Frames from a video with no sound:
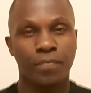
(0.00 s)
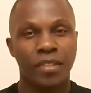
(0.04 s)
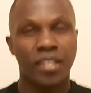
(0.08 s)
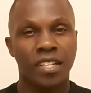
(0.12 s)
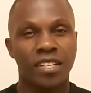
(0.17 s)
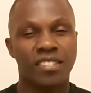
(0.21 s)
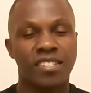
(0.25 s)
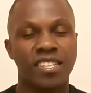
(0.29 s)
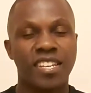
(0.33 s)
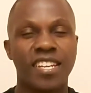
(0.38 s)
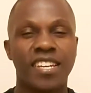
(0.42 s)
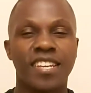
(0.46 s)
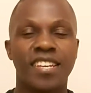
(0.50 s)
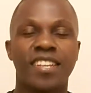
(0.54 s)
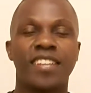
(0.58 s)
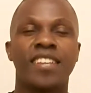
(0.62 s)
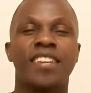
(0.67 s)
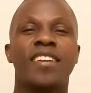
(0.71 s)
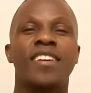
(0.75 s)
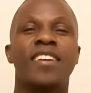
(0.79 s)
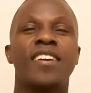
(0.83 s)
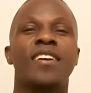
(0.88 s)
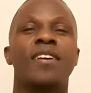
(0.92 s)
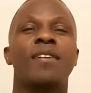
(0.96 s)
See,
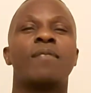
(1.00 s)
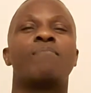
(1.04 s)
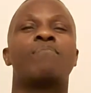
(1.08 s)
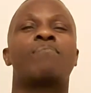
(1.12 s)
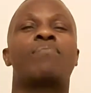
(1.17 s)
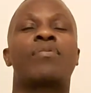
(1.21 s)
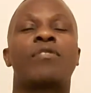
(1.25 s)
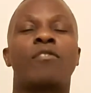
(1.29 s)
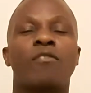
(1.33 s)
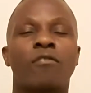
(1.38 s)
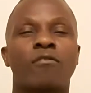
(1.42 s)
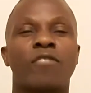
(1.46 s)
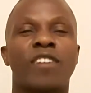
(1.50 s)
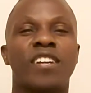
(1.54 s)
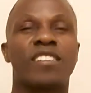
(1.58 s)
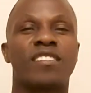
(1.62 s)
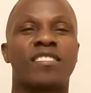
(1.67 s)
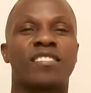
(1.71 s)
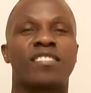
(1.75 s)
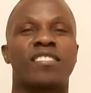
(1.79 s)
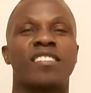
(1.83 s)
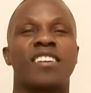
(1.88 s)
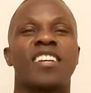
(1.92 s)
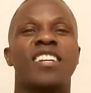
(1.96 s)

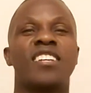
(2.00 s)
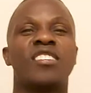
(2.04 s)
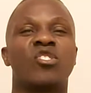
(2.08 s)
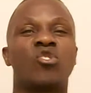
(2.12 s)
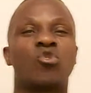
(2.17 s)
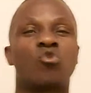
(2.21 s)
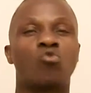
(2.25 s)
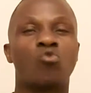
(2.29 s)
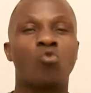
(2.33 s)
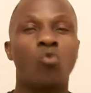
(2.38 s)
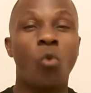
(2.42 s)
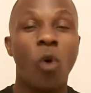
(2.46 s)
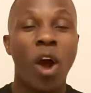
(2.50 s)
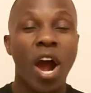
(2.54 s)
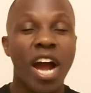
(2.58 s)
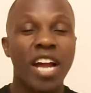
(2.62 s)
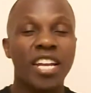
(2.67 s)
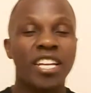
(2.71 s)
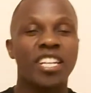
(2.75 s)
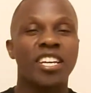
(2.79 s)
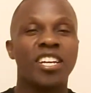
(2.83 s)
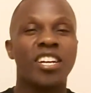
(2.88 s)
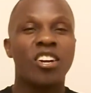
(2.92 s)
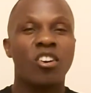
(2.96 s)
progress is
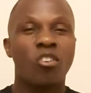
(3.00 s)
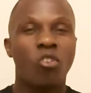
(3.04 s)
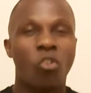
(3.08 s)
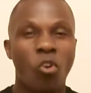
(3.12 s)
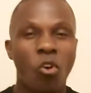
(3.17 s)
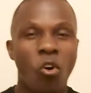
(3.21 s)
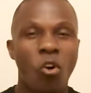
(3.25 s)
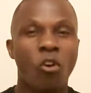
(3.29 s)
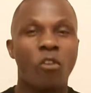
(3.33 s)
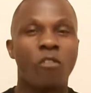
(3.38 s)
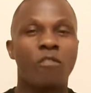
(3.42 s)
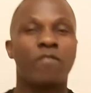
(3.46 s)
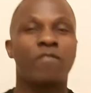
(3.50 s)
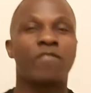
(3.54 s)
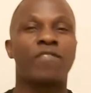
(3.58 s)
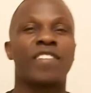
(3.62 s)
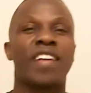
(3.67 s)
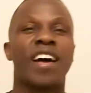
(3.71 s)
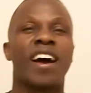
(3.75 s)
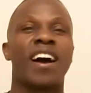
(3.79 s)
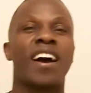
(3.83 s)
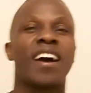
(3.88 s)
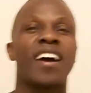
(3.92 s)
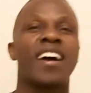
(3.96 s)
one of
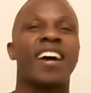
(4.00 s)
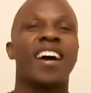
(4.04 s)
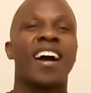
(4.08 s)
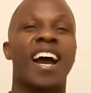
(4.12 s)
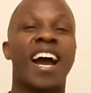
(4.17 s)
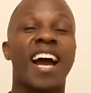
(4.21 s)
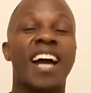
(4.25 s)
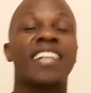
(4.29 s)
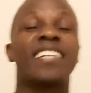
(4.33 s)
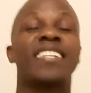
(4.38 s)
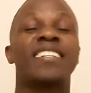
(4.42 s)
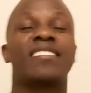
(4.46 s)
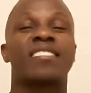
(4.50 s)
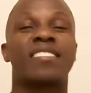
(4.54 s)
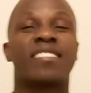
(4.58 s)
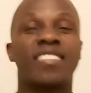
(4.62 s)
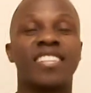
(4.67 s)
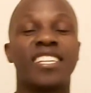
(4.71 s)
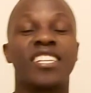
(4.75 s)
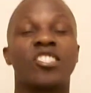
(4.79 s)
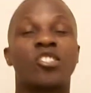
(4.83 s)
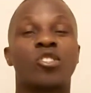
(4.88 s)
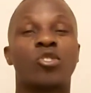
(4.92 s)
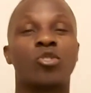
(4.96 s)
the hardest
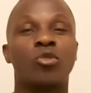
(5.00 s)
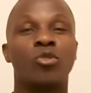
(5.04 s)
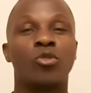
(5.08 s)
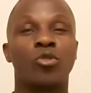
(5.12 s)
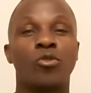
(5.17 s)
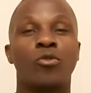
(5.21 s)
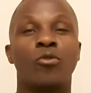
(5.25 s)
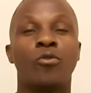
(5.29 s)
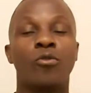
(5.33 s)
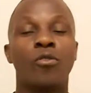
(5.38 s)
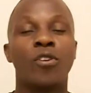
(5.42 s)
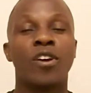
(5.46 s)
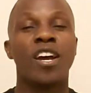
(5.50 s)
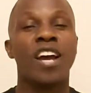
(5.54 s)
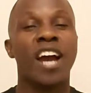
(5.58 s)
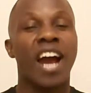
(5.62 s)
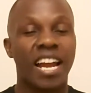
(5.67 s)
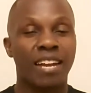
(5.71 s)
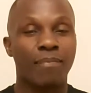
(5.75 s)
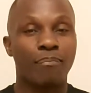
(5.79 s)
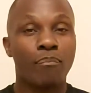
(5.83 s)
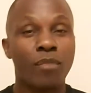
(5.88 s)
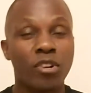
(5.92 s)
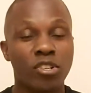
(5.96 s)
things to do,
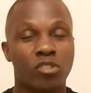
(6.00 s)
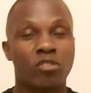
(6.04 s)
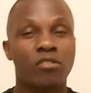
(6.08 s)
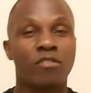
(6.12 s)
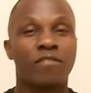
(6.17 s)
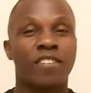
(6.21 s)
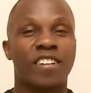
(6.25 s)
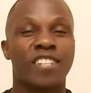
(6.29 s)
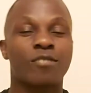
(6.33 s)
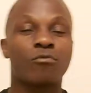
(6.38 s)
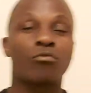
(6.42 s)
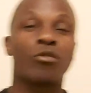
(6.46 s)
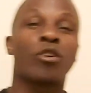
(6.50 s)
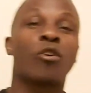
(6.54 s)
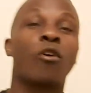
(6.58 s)
and most of us will